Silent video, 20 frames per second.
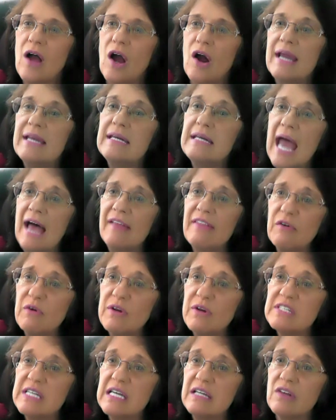All right, now that
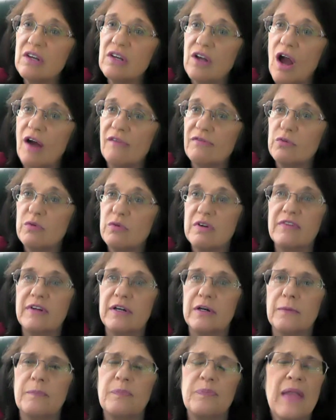we've seen the cover
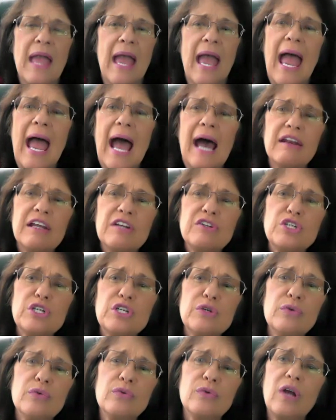reveal, how did
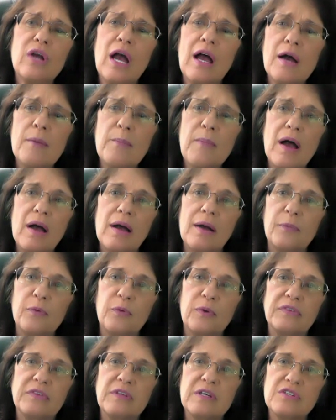you come up
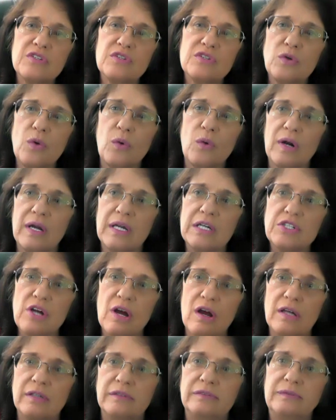with this story,
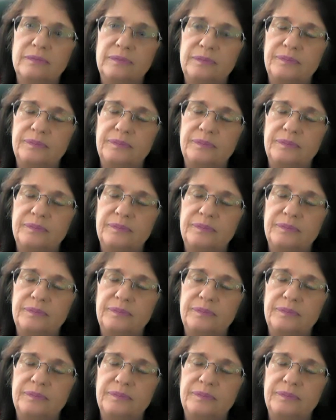John?